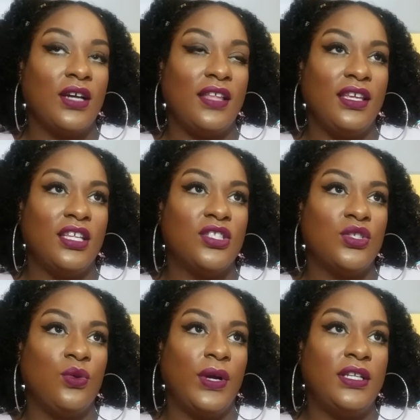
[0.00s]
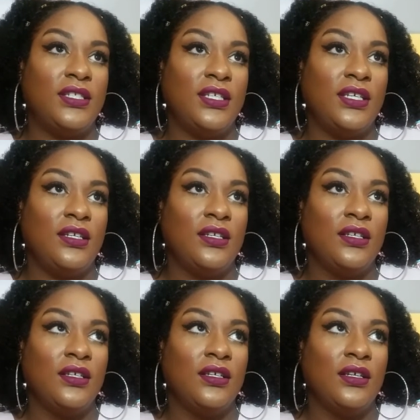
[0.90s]
I think it's 20.
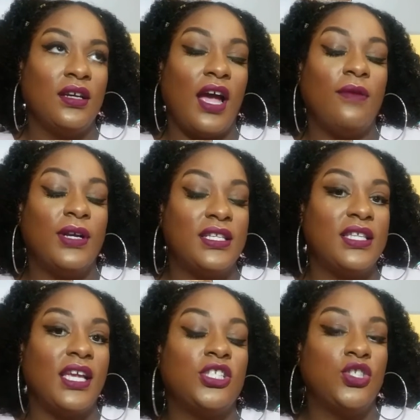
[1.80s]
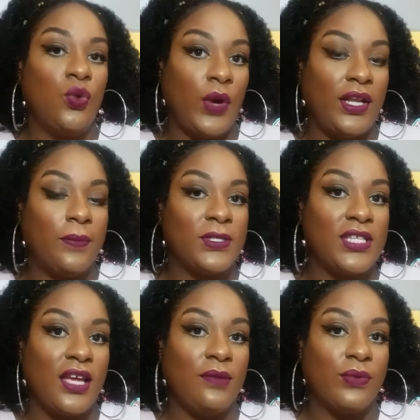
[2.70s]
I want to it's
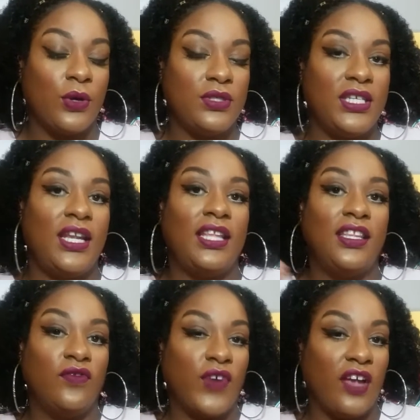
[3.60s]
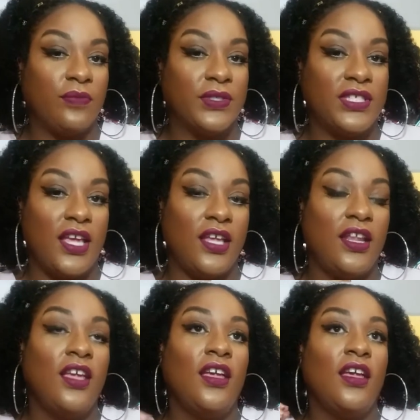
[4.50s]
20% protein and then
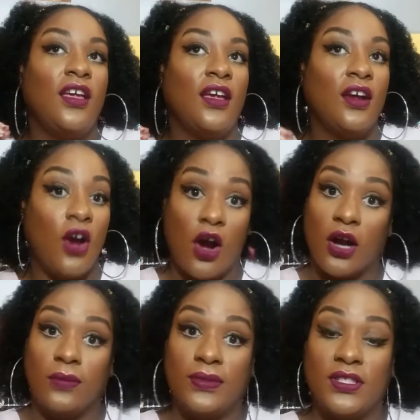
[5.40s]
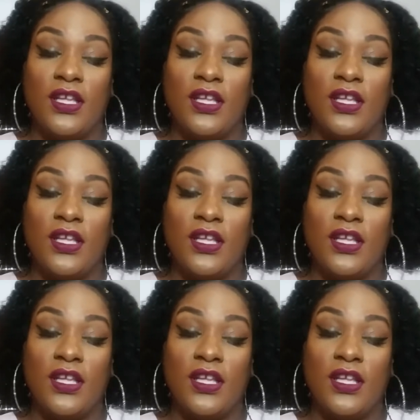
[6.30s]
5% carbs.